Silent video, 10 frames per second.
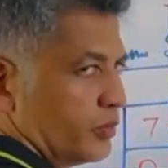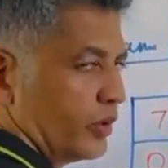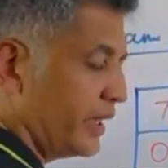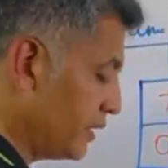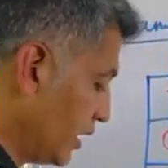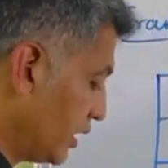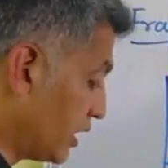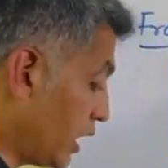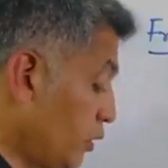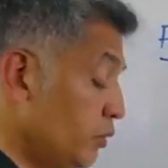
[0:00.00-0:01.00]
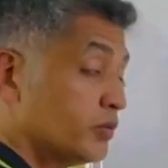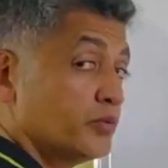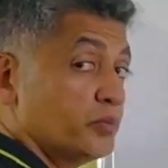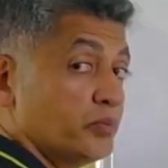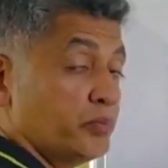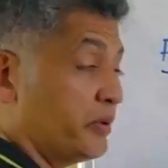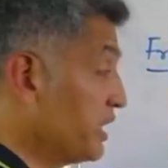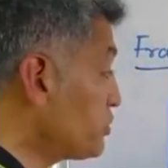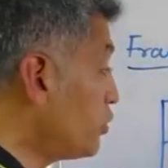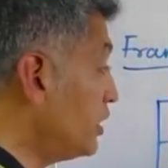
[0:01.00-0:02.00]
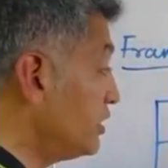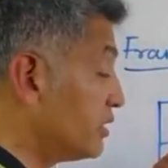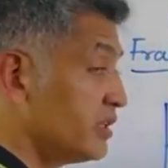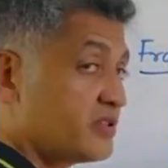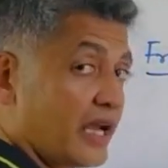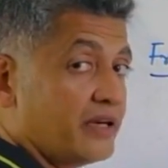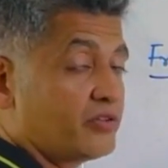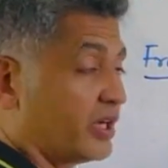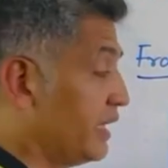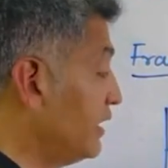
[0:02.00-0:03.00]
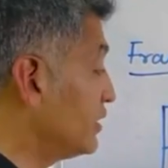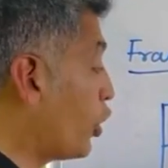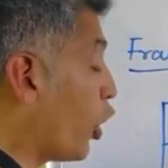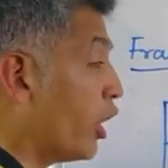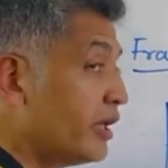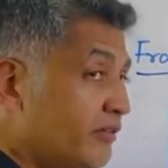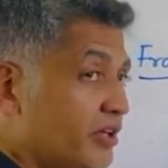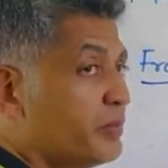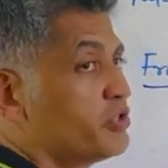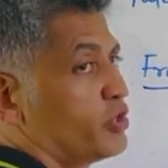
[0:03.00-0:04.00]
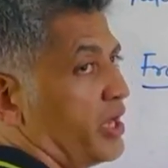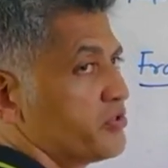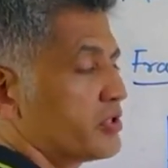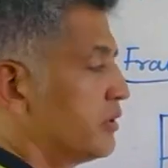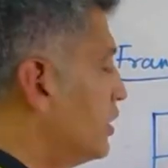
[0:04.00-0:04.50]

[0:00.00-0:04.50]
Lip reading: Right? Now based on this entry the order will be changed.